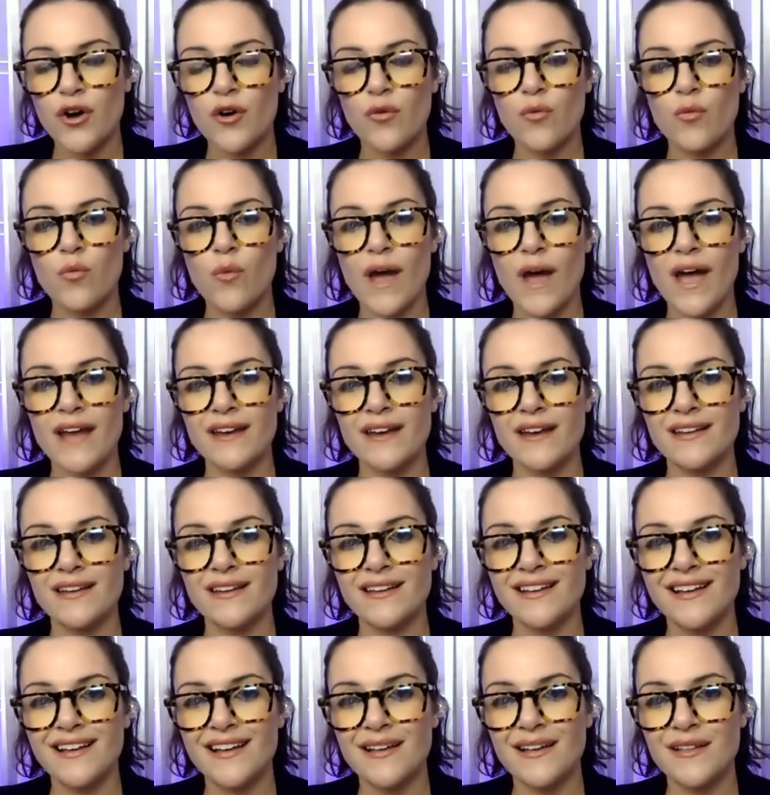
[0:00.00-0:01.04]
when
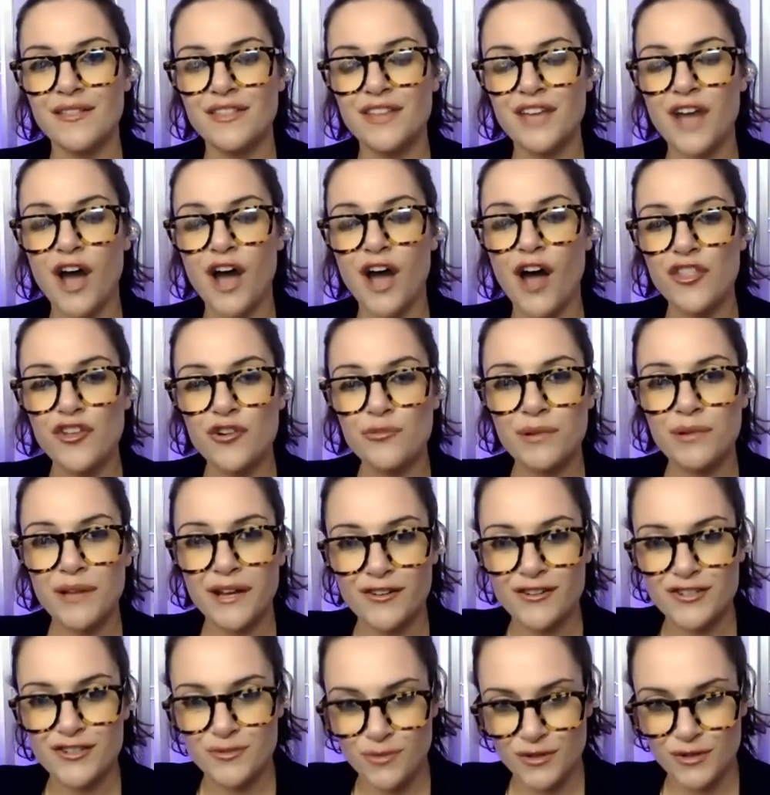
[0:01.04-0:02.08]
the other
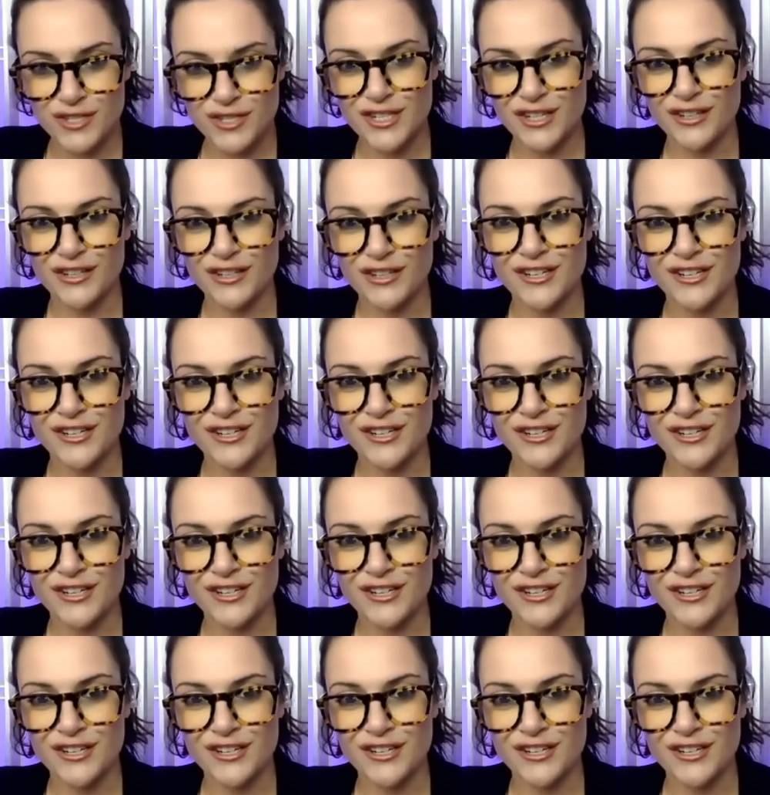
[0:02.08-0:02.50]
players were still